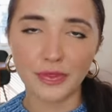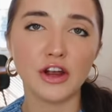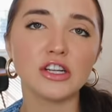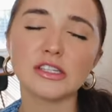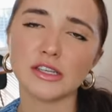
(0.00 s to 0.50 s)

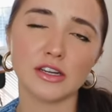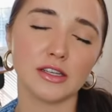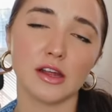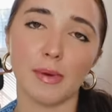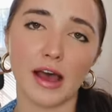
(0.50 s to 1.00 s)
They're just
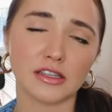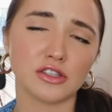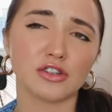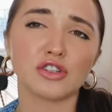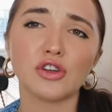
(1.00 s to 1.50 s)
seriously the
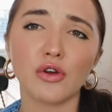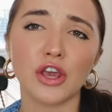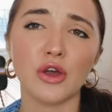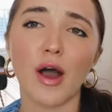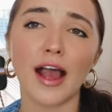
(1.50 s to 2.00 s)
best. They're so
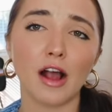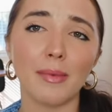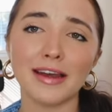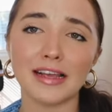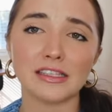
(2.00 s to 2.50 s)
cute. I
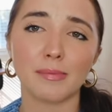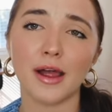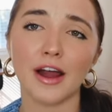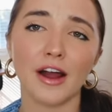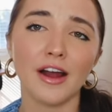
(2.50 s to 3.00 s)
got my niece a
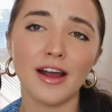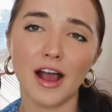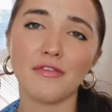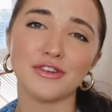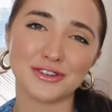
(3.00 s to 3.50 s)
pair
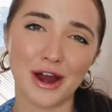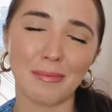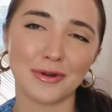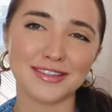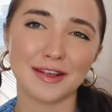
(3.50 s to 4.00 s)
of the
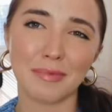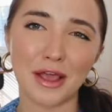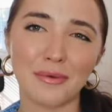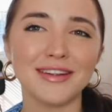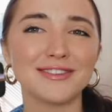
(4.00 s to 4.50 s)
strap ones, the
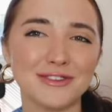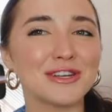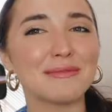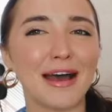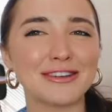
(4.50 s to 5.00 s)
pink ones, so
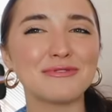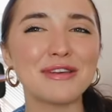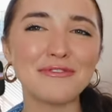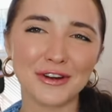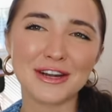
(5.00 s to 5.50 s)
she can match with
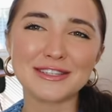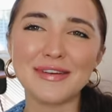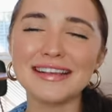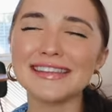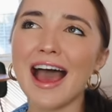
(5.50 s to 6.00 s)
me for
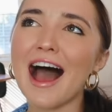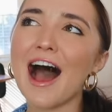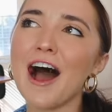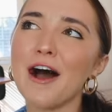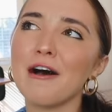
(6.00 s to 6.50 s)
Christmas.
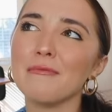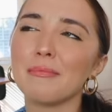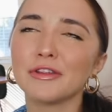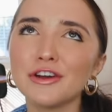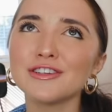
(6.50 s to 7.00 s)

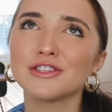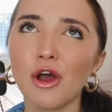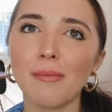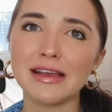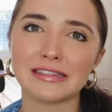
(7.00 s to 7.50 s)
Um, but they're just
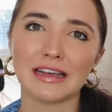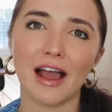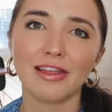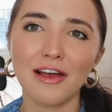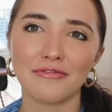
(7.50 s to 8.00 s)
so
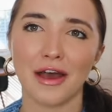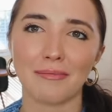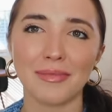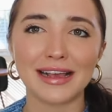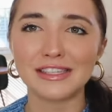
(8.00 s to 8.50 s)
amazing. I love
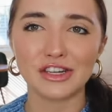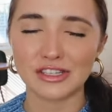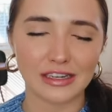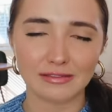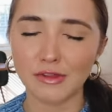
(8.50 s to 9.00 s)
them. Like
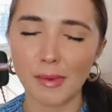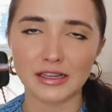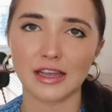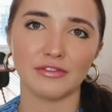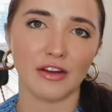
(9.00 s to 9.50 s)
seriously, the
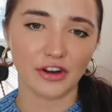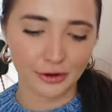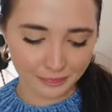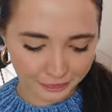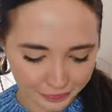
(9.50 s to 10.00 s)
best gift ever.